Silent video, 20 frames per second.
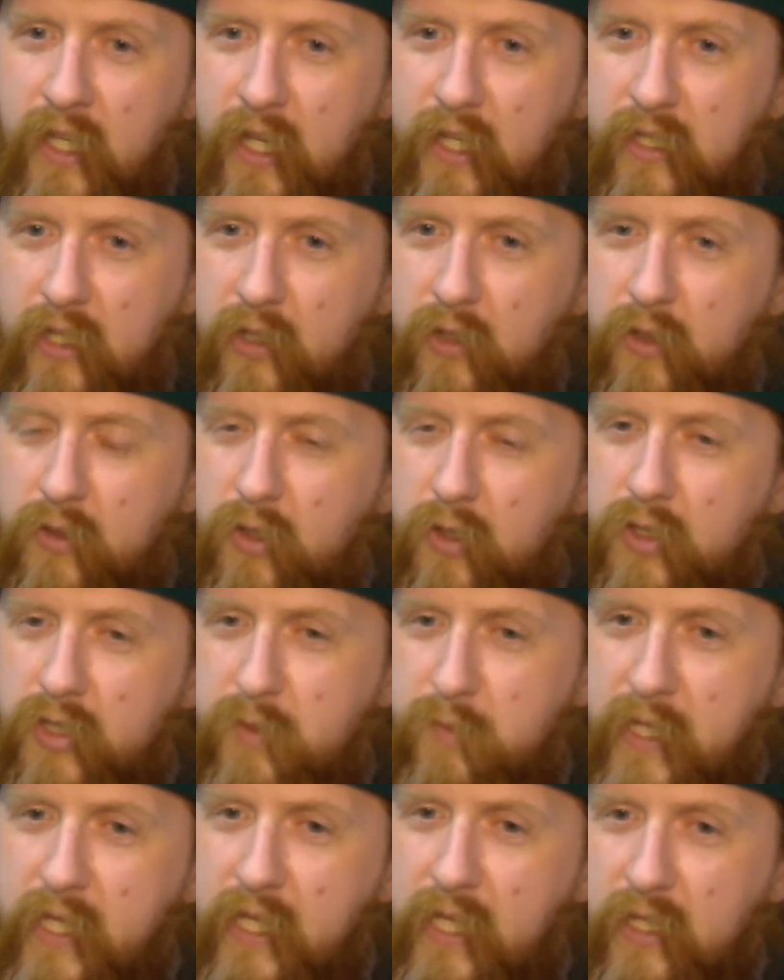And I heard her
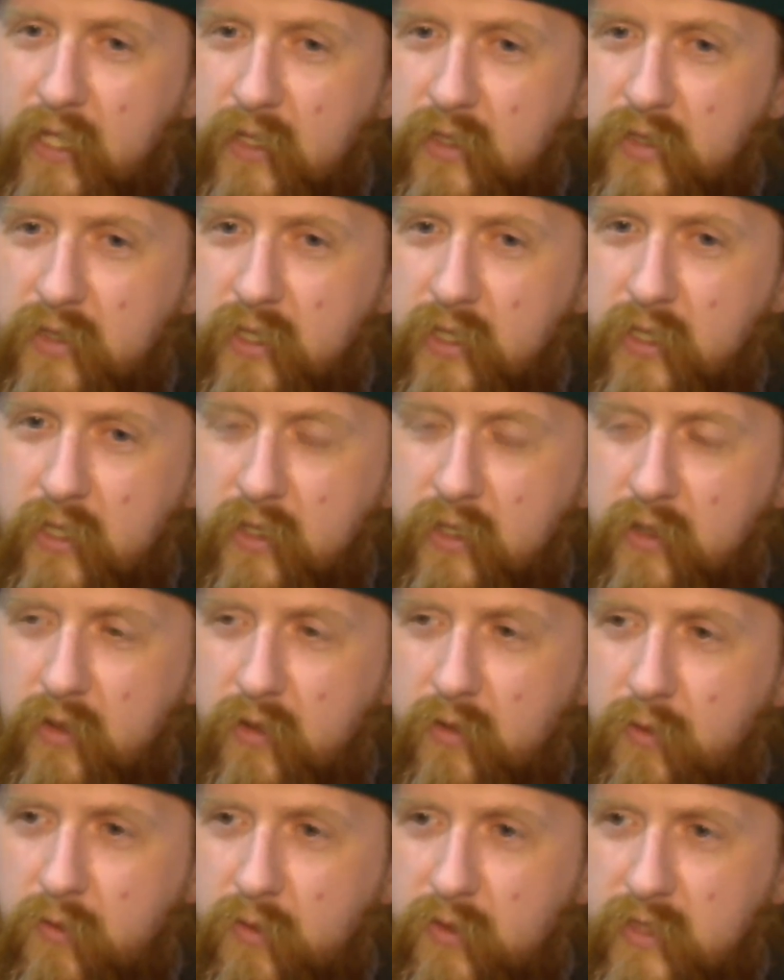speak, and she
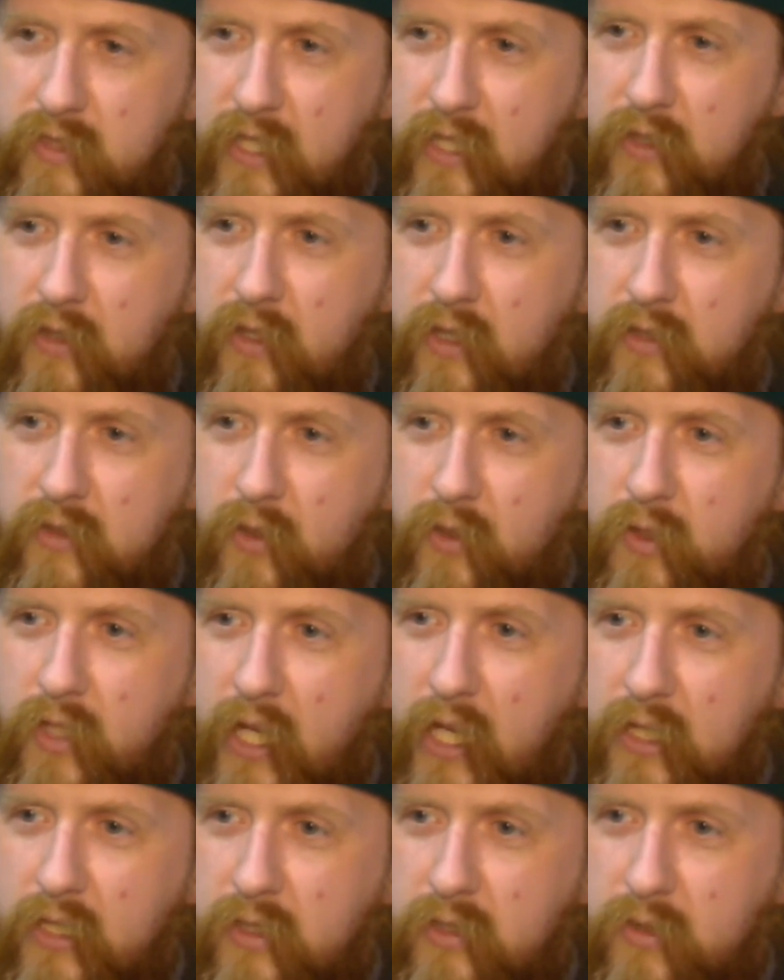said, it's
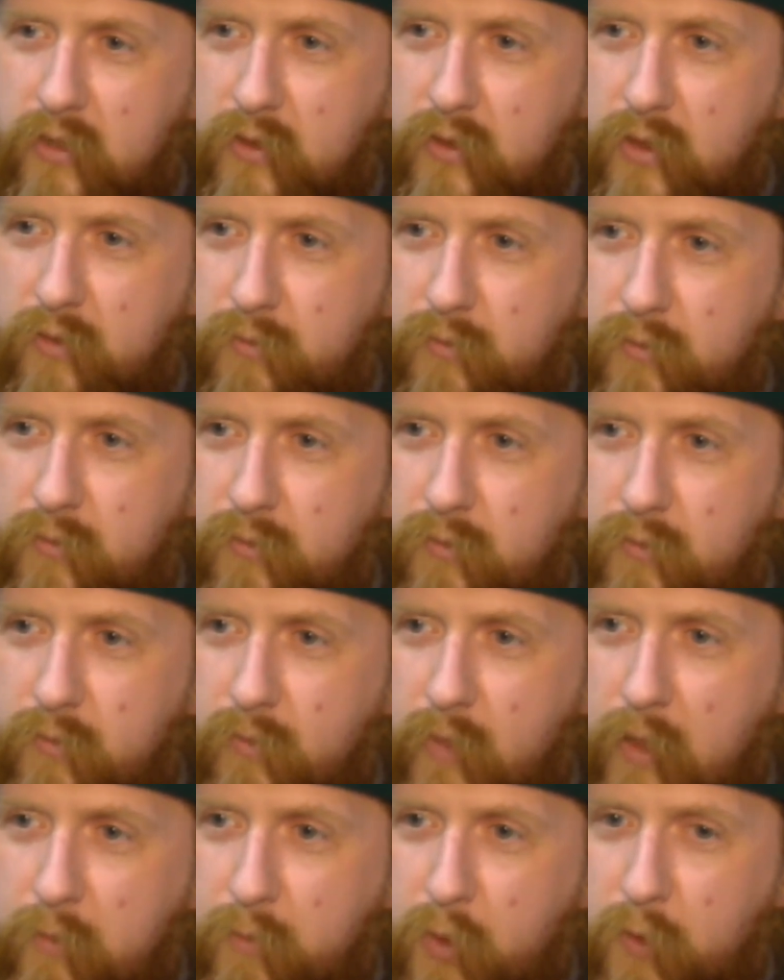okay to do it
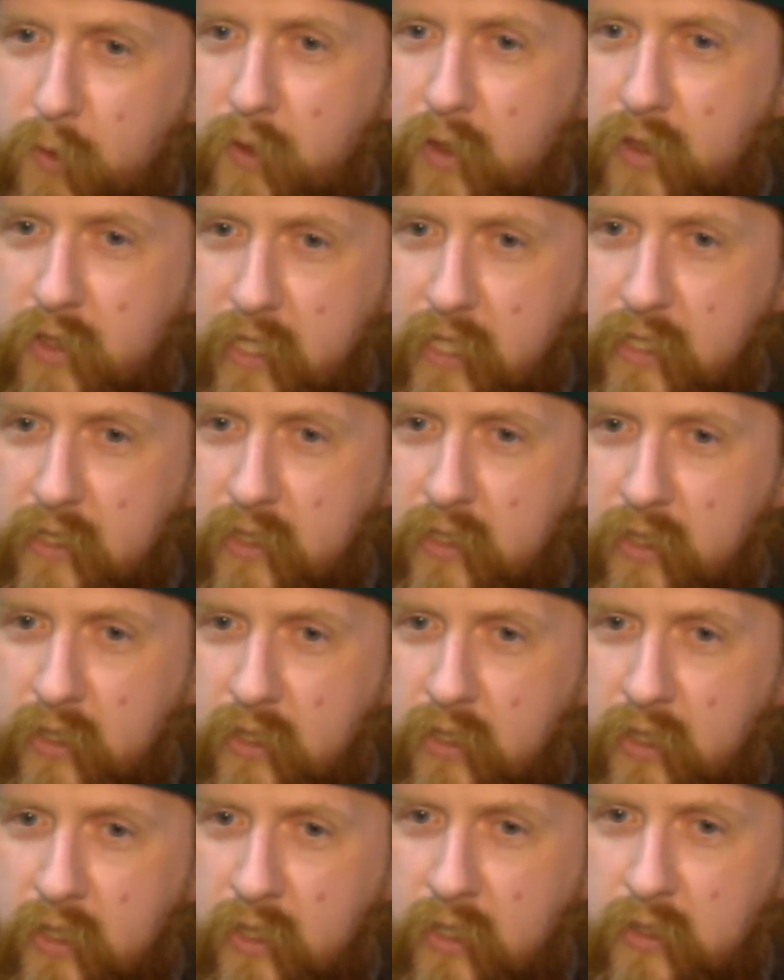imperfectly,
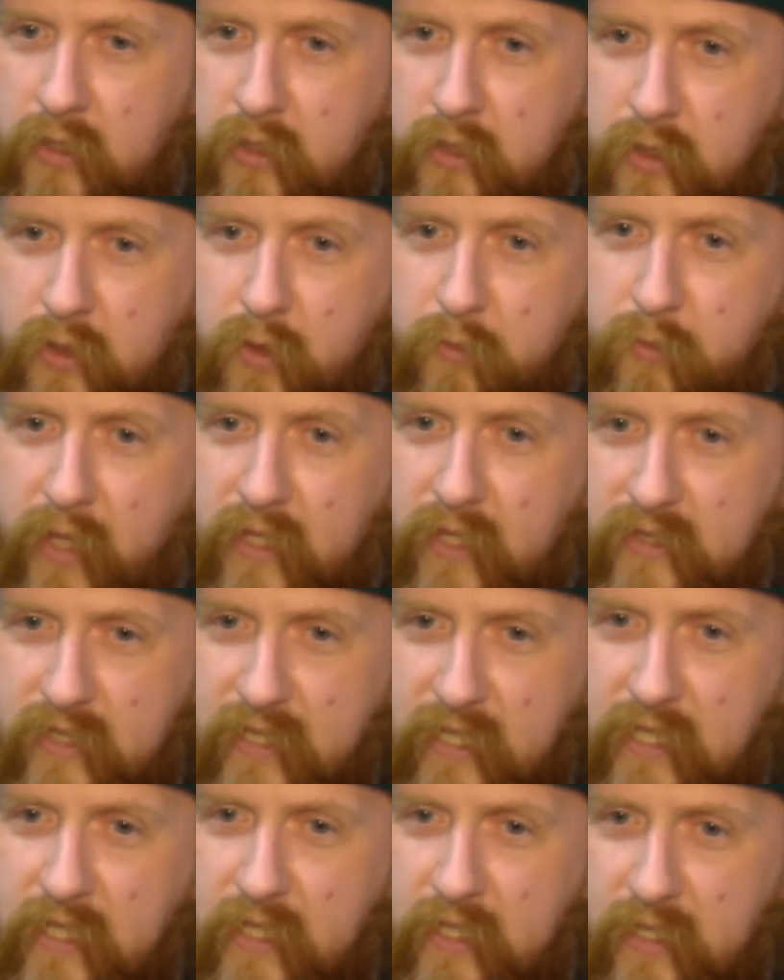to do it
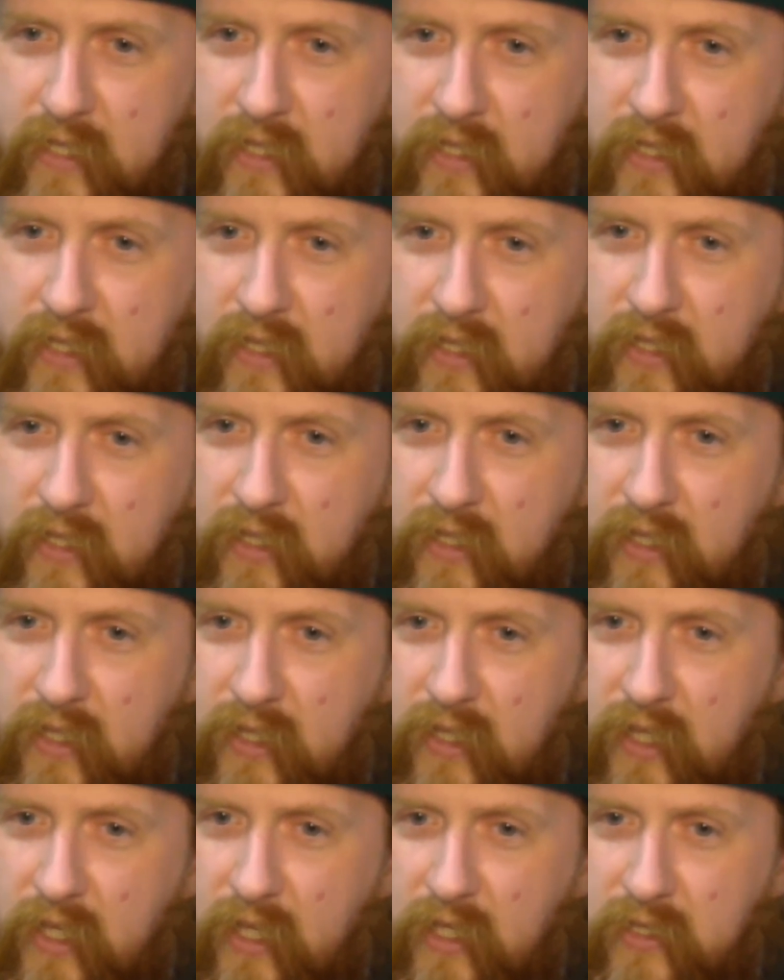messy,
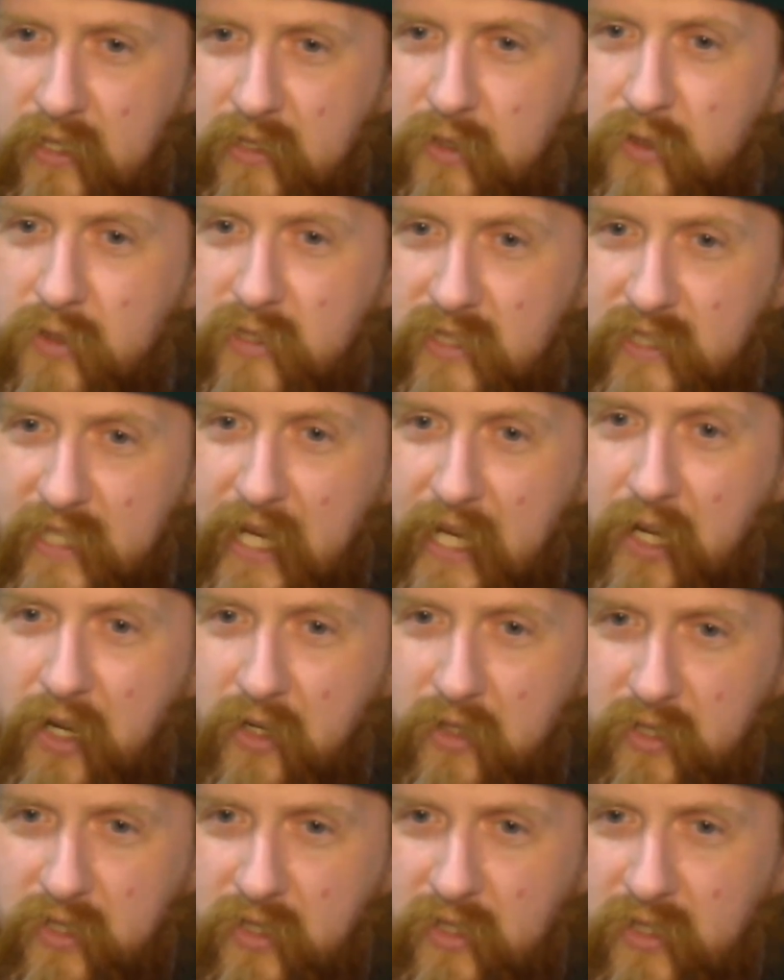and to do it
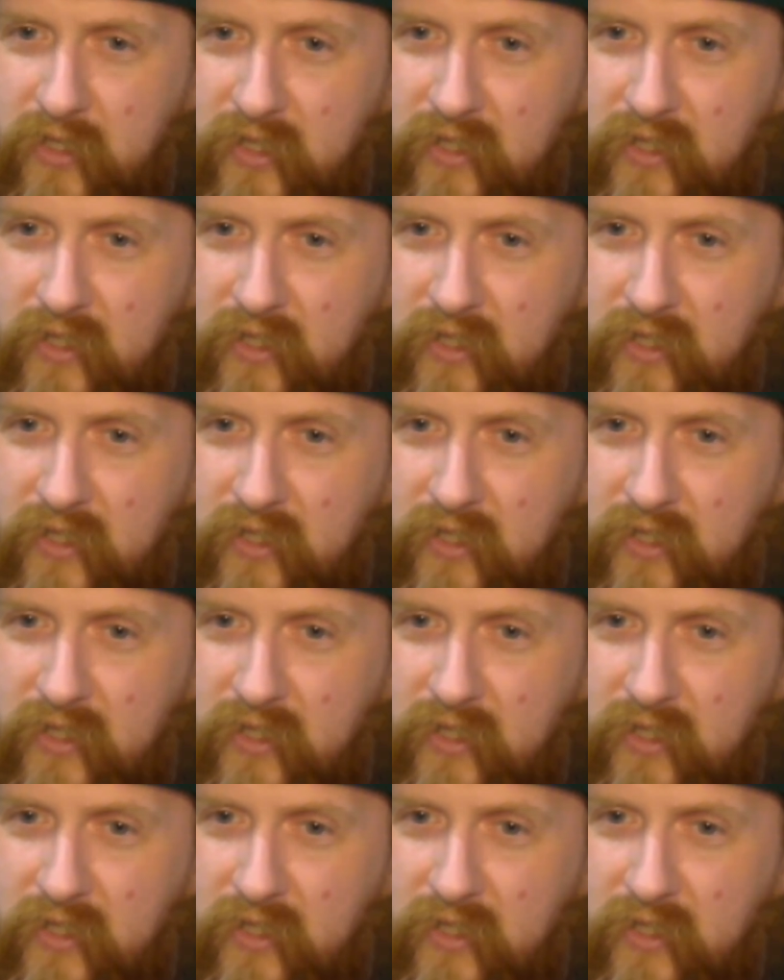scared.